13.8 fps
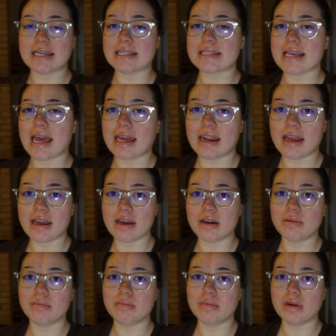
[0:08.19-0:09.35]
It's 8
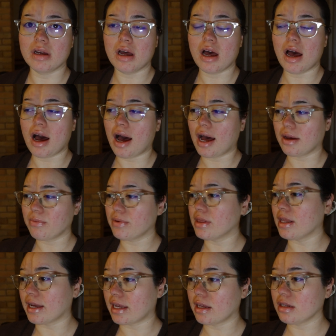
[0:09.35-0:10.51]
a.m. I would
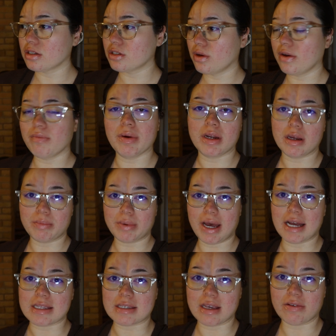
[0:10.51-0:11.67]
like to have been up
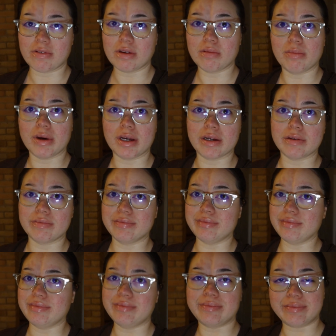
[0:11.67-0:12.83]
at 7, but
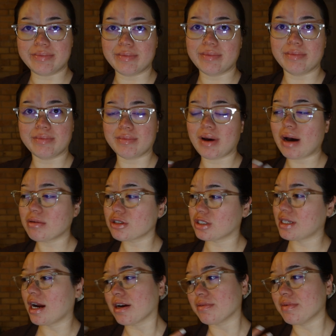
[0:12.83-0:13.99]
I was just
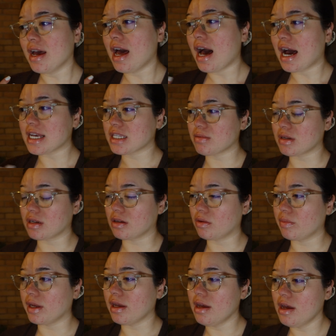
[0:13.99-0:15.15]
tired. I slept in a little
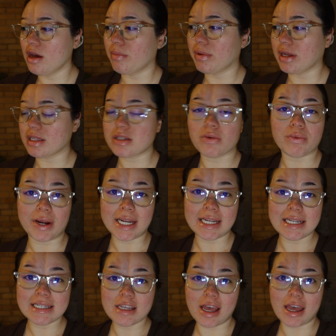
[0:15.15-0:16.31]
bit, but it's a
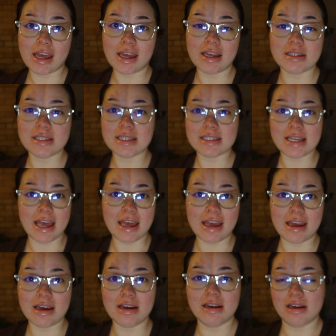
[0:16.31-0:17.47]
rainy day
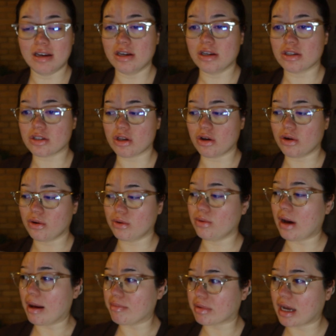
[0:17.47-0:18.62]
today, so
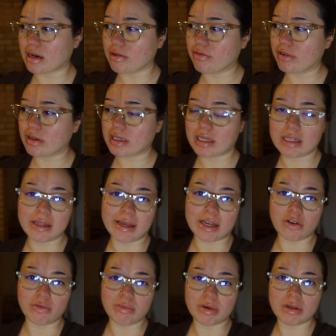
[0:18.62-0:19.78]
I'm kind of feeling like
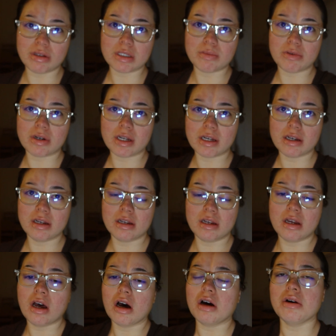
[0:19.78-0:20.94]
oatmeal this morning.
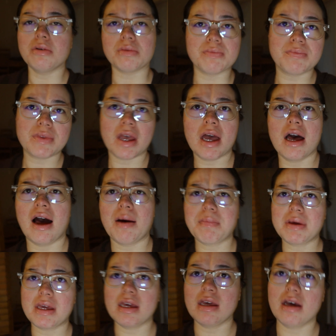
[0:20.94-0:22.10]
Oh,
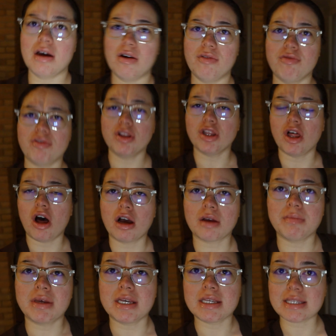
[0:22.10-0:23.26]
happy
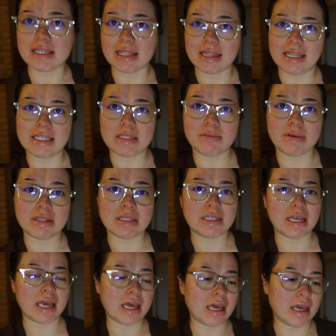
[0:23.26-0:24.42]
Vlogmas, Listmas
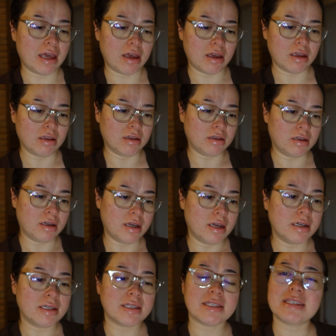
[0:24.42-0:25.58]
Day
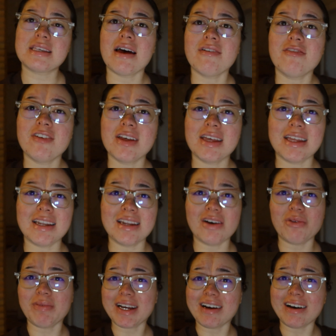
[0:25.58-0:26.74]
7. Oh
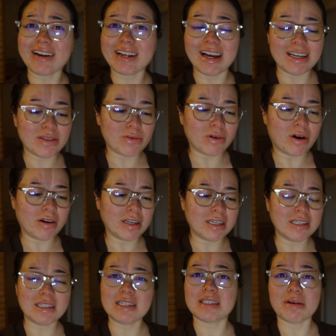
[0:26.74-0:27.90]
my god, guys, we're already
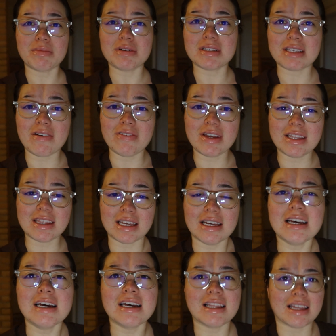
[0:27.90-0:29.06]
in December 7th.
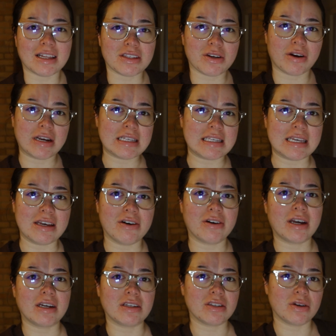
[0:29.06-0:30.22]
That's crazy.
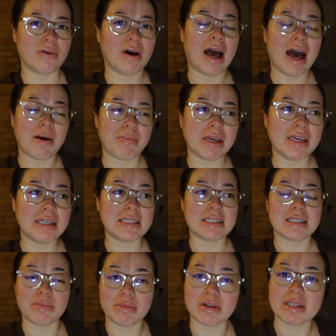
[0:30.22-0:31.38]
Okay, so happy
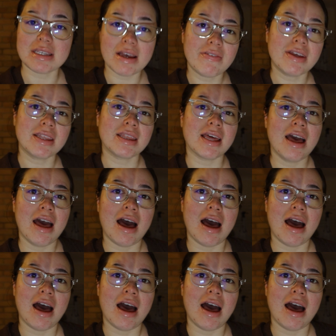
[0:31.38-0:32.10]
December 7th.